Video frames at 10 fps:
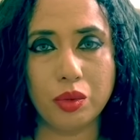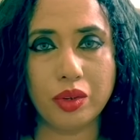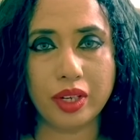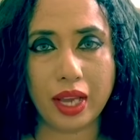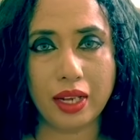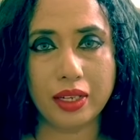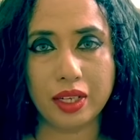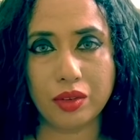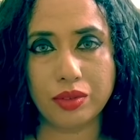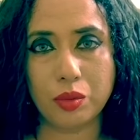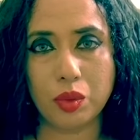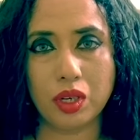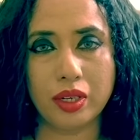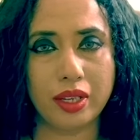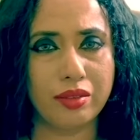reality of the
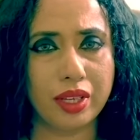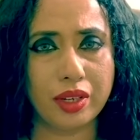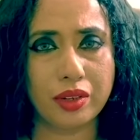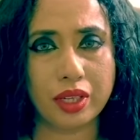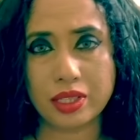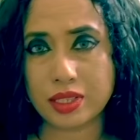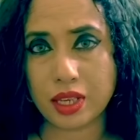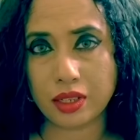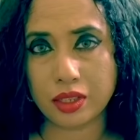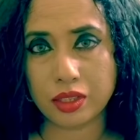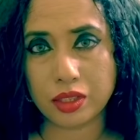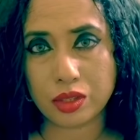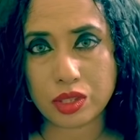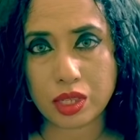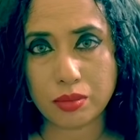world, and where you can surrender
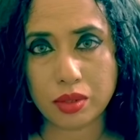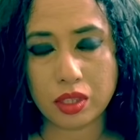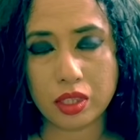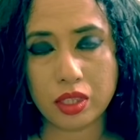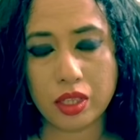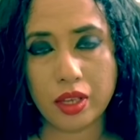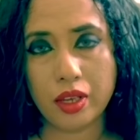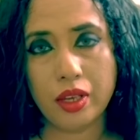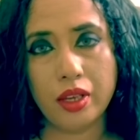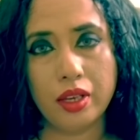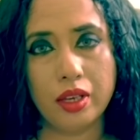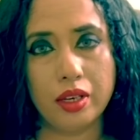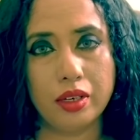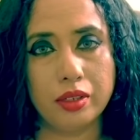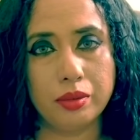to somebody,
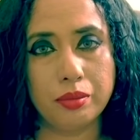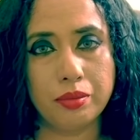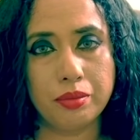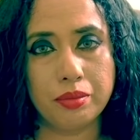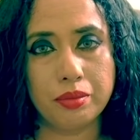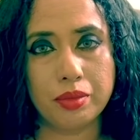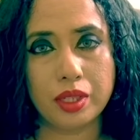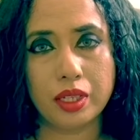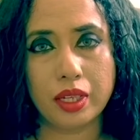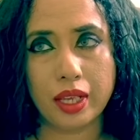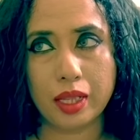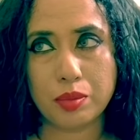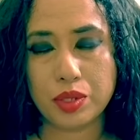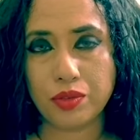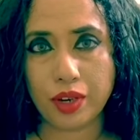It
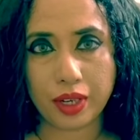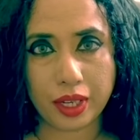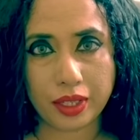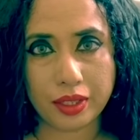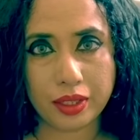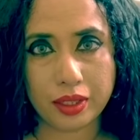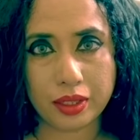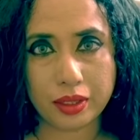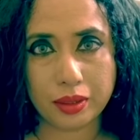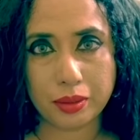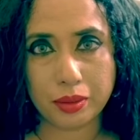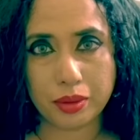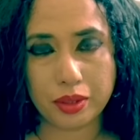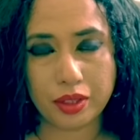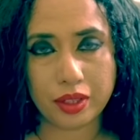helps you forget
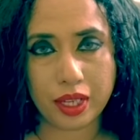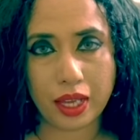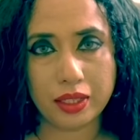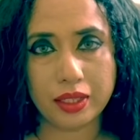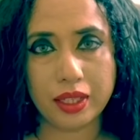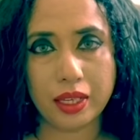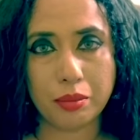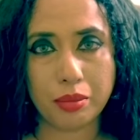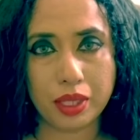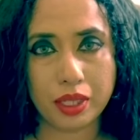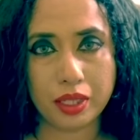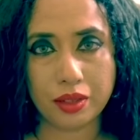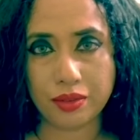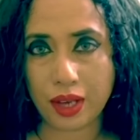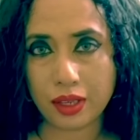the reality and be in
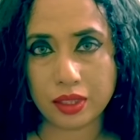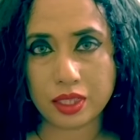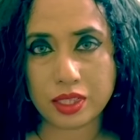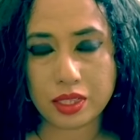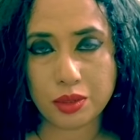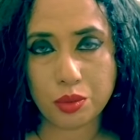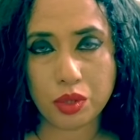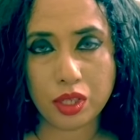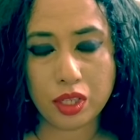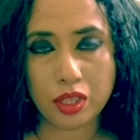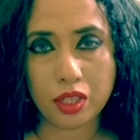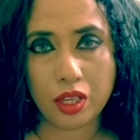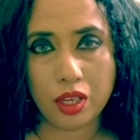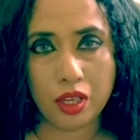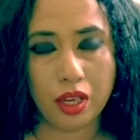a fantasy world.
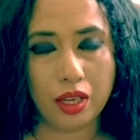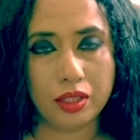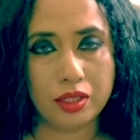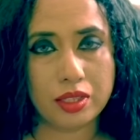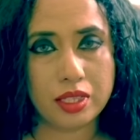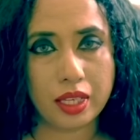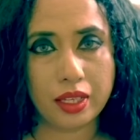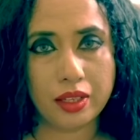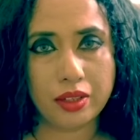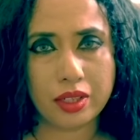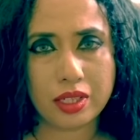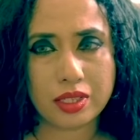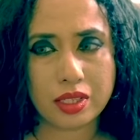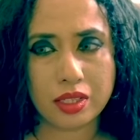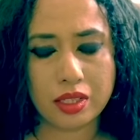And the second
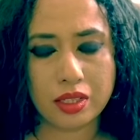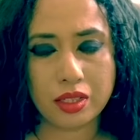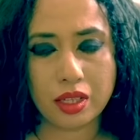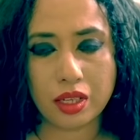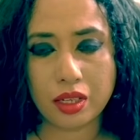reason